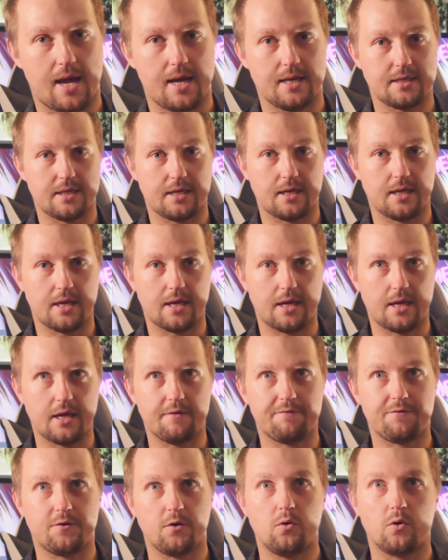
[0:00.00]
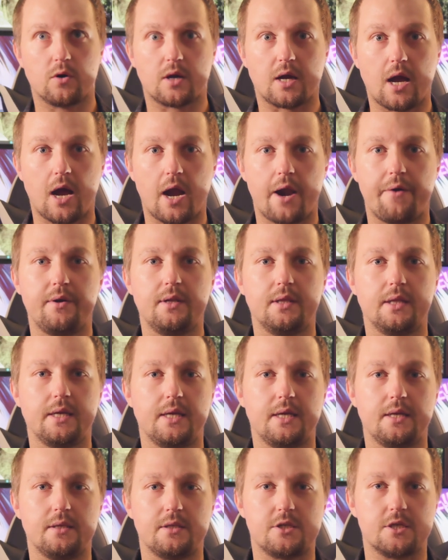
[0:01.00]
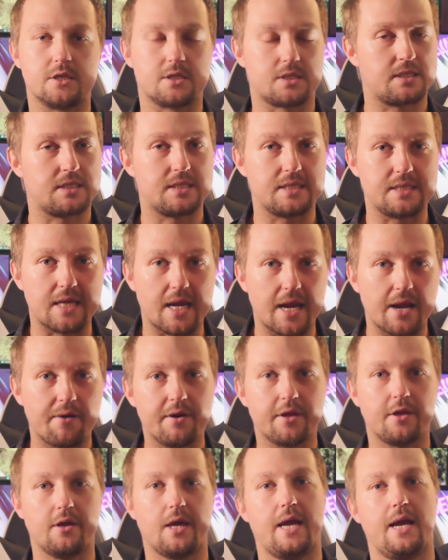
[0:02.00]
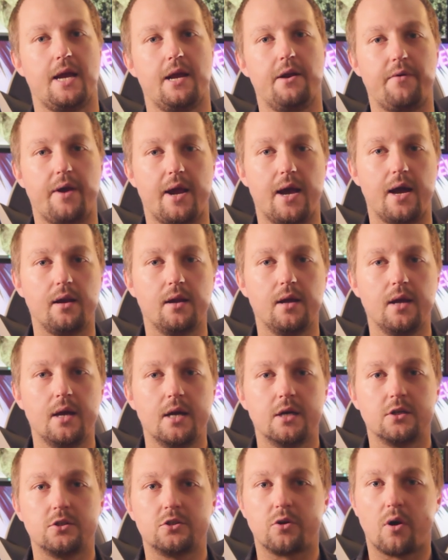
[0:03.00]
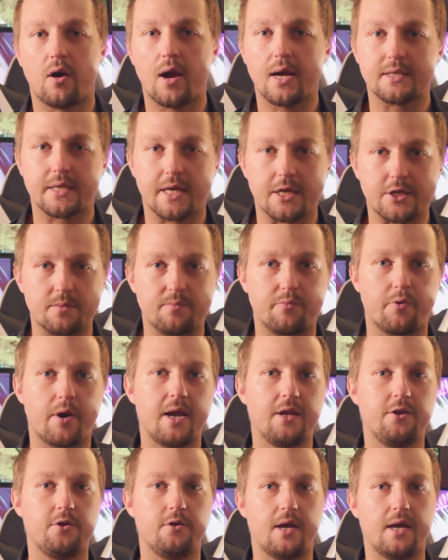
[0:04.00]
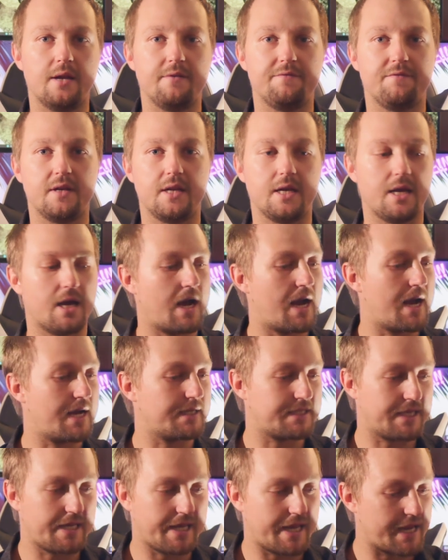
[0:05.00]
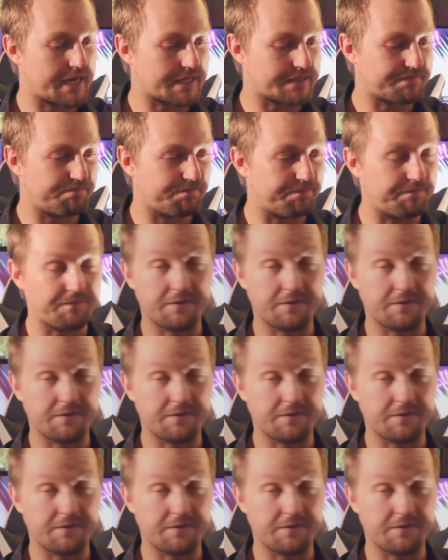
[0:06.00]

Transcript: and if you're currently just tearing your hair out, trying to get your brand new NVIDIA RTX